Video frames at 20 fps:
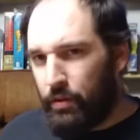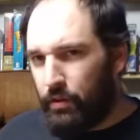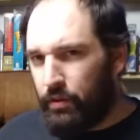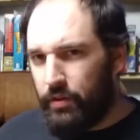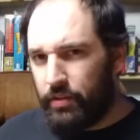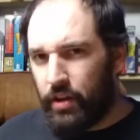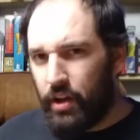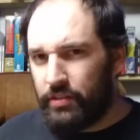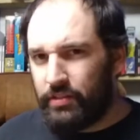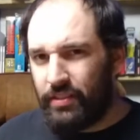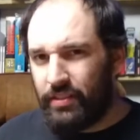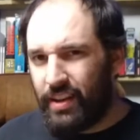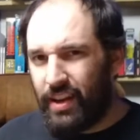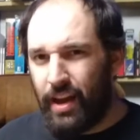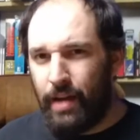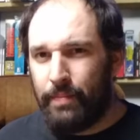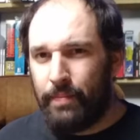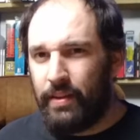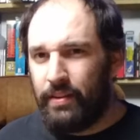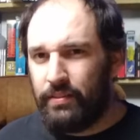me know your thoughts in the
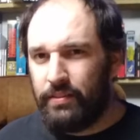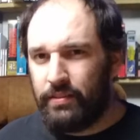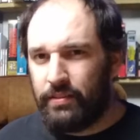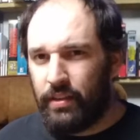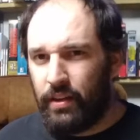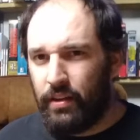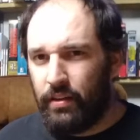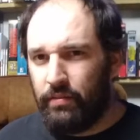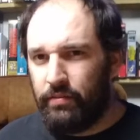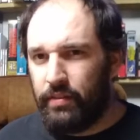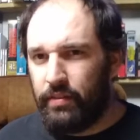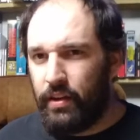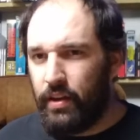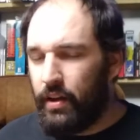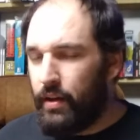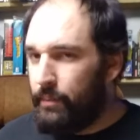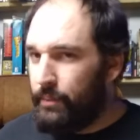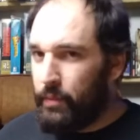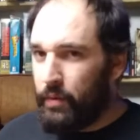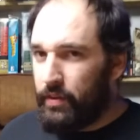comments of
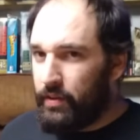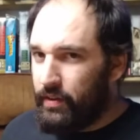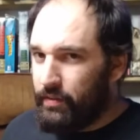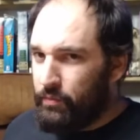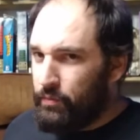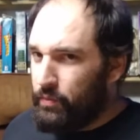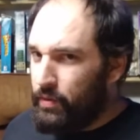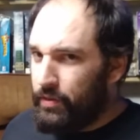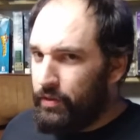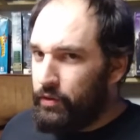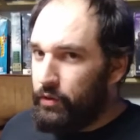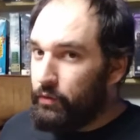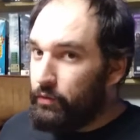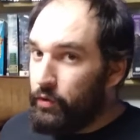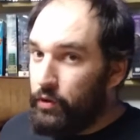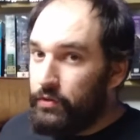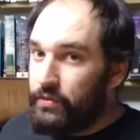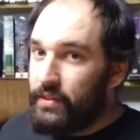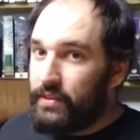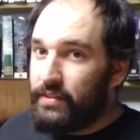whether
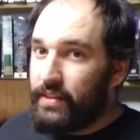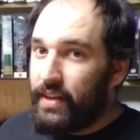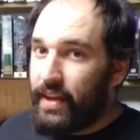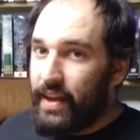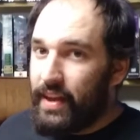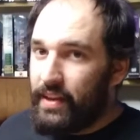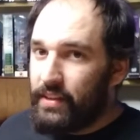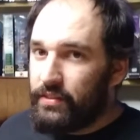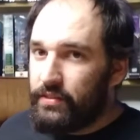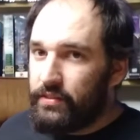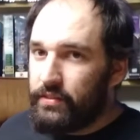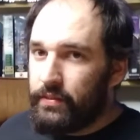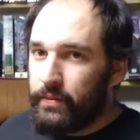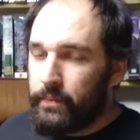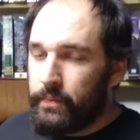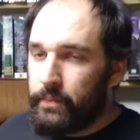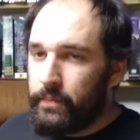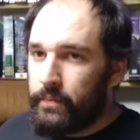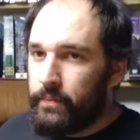you've used this case,